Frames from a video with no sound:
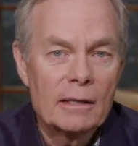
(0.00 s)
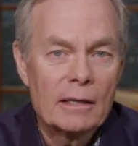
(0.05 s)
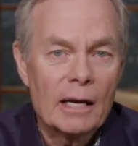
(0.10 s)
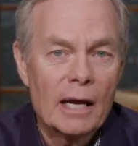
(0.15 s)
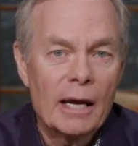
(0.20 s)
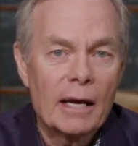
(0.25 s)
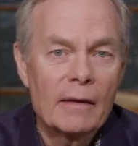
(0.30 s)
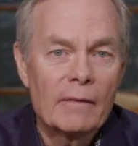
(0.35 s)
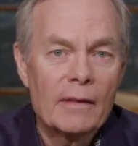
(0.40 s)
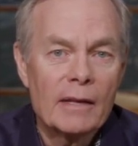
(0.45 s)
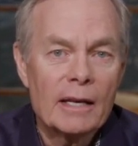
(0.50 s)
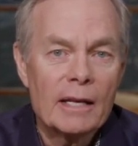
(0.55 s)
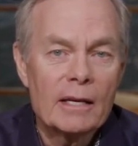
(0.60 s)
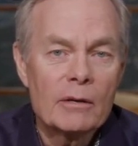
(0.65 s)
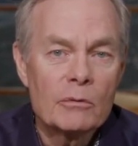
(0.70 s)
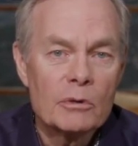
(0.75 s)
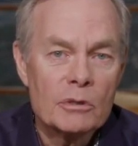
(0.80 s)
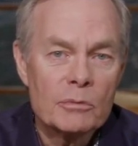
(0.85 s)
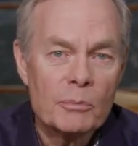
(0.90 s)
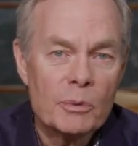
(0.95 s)
and that he
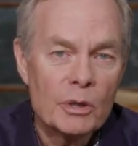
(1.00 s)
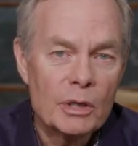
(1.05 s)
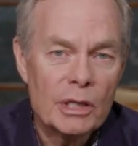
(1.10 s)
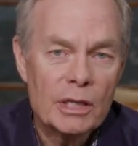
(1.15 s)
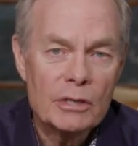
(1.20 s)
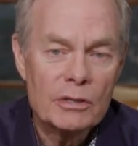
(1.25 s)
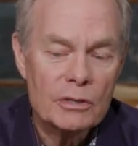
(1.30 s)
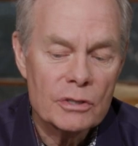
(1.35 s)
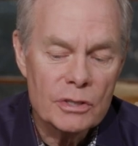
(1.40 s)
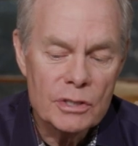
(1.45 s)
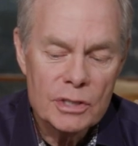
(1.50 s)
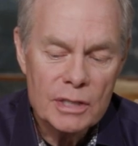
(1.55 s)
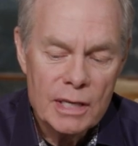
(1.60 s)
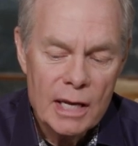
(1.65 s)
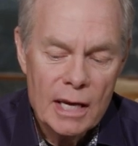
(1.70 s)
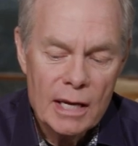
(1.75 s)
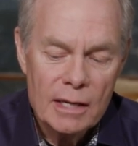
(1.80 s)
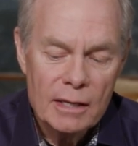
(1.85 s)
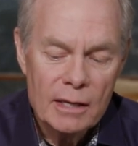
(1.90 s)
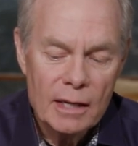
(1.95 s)
was put in
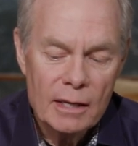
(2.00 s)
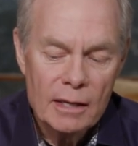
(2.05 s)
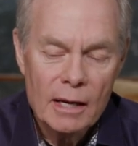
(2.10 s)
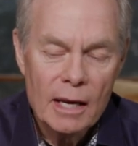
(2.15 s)
state and